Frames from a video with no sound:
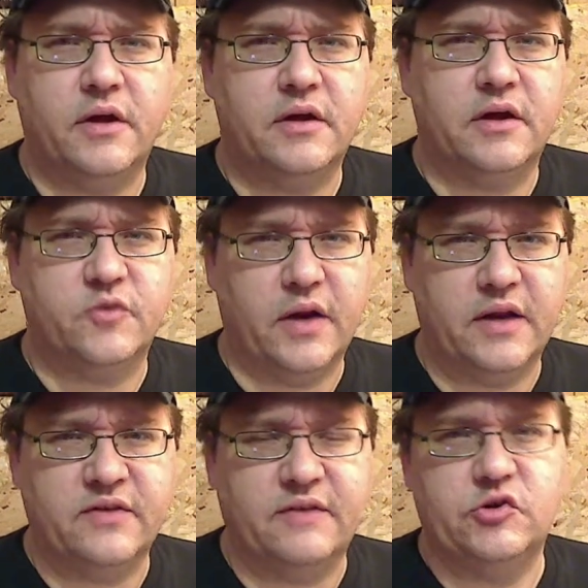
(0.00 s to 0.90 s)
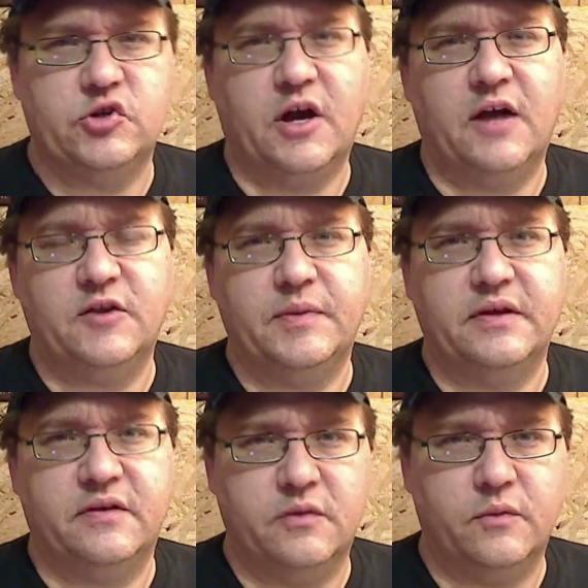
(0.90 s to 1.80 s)
got 27 shots
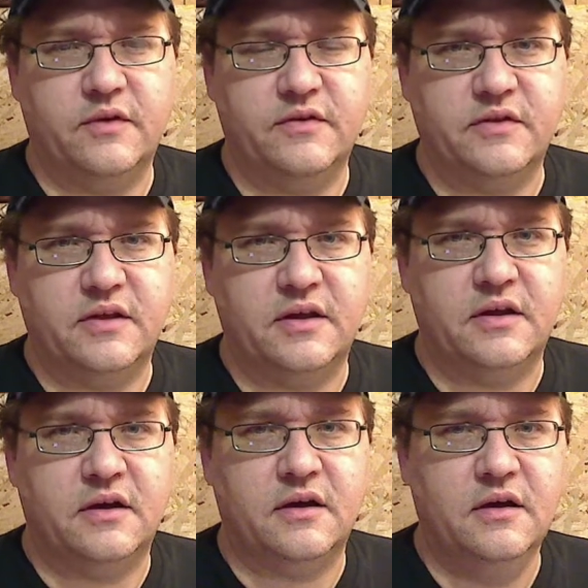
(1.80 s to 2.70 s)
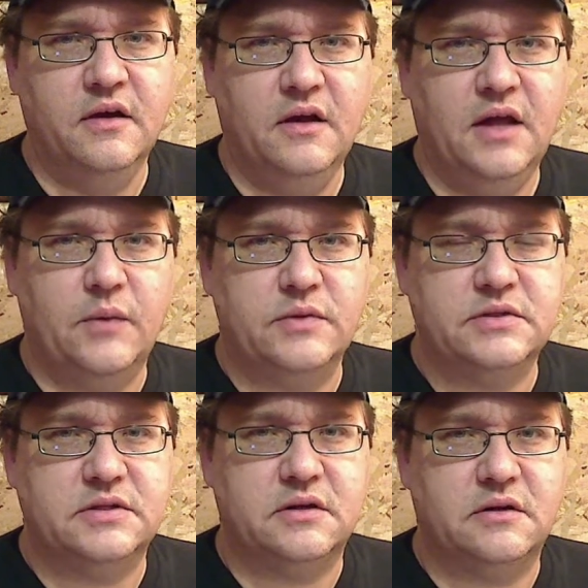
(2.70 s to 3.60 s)
because it was
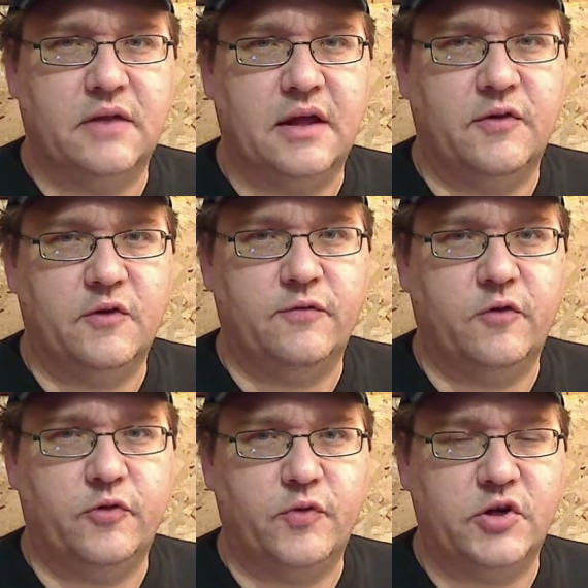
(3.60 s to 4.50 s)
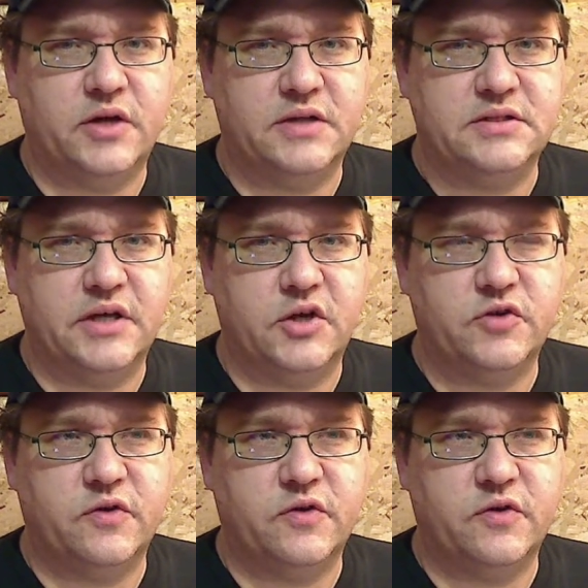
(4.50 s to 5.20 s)
they got their full 3 shots each.